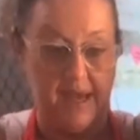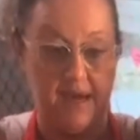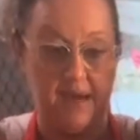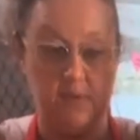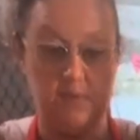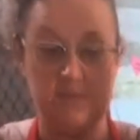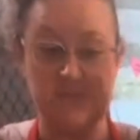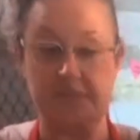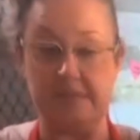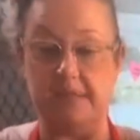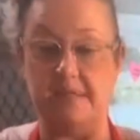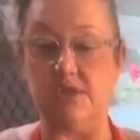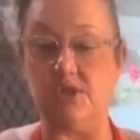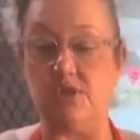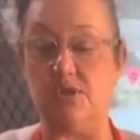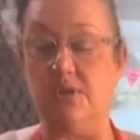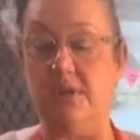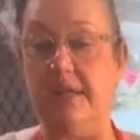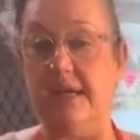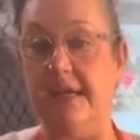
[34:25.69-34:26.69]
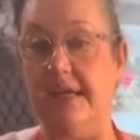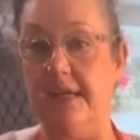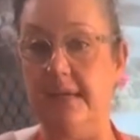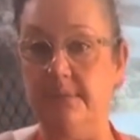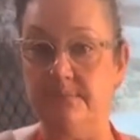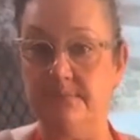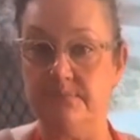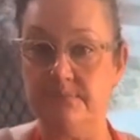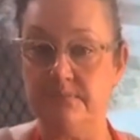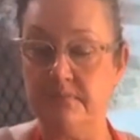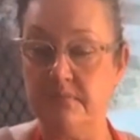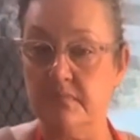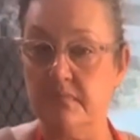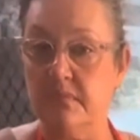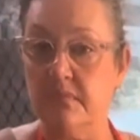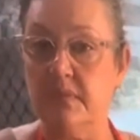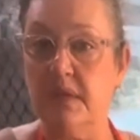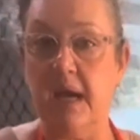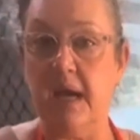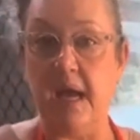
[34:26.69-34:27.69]
And it was literally
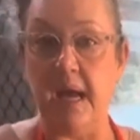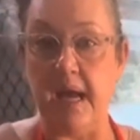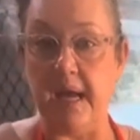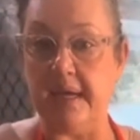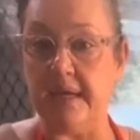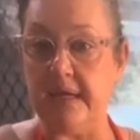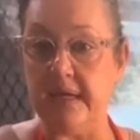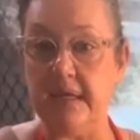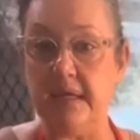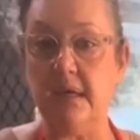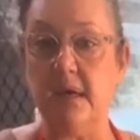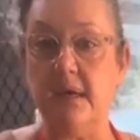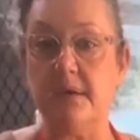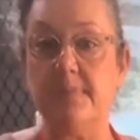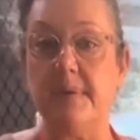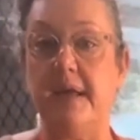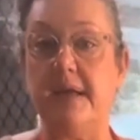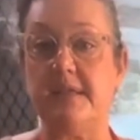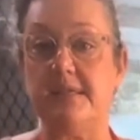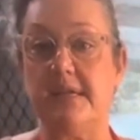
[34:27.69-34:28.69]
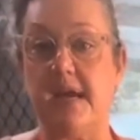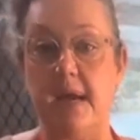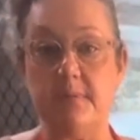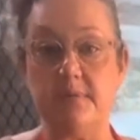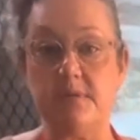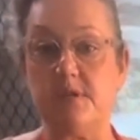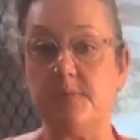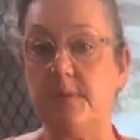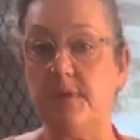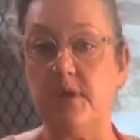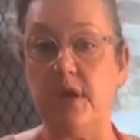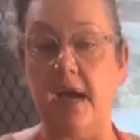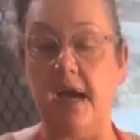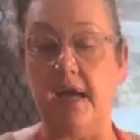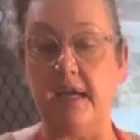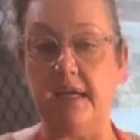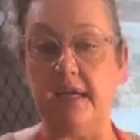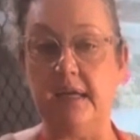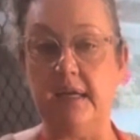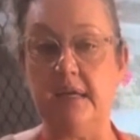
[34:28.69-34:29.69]
honey, about a tablespoon of
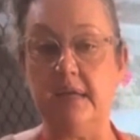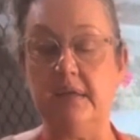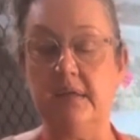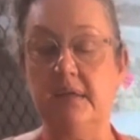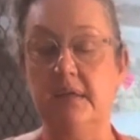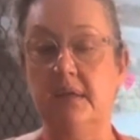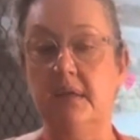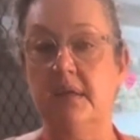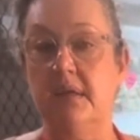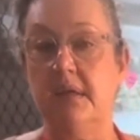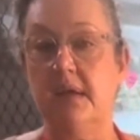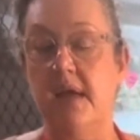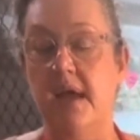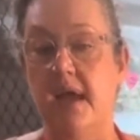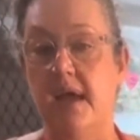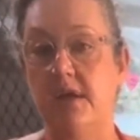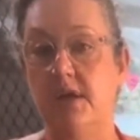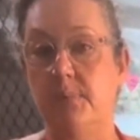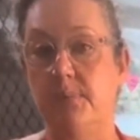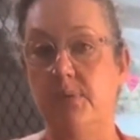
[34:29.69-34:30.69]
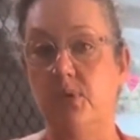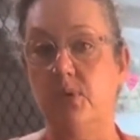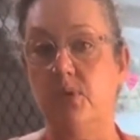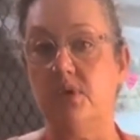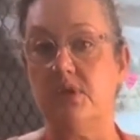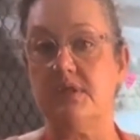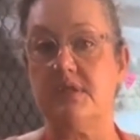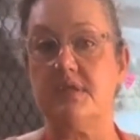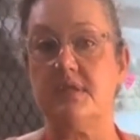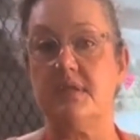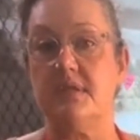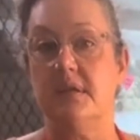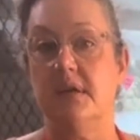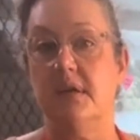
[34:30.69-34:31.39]
honey, and you put,